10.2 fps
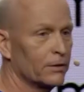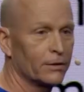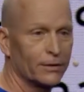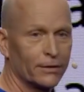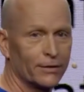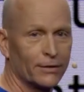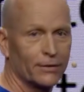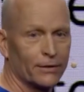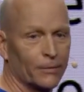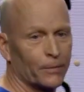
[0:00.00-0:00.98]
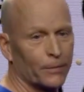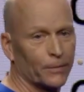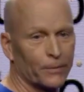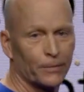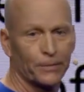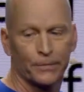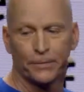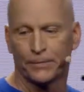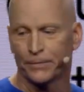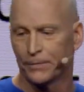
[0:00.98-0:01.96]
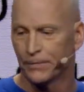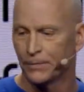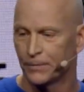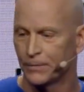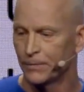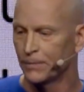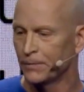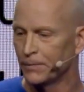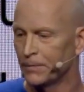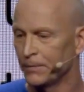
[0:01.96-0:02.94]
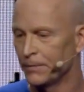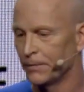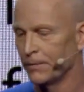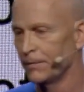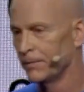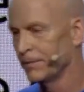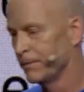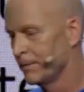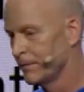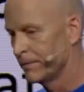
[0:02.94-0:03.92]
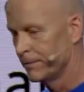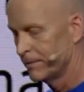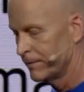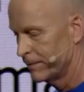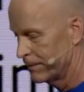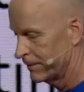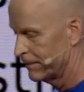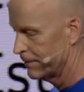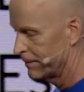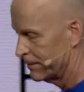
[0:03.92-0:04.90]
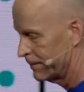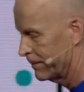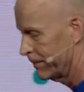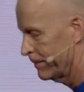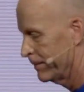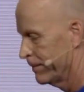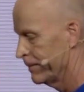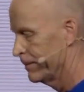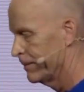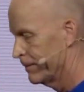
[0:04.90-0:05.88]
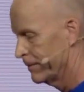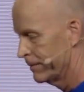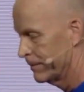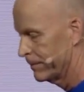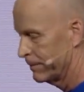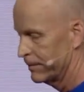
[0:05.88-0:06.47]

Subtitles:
(silence)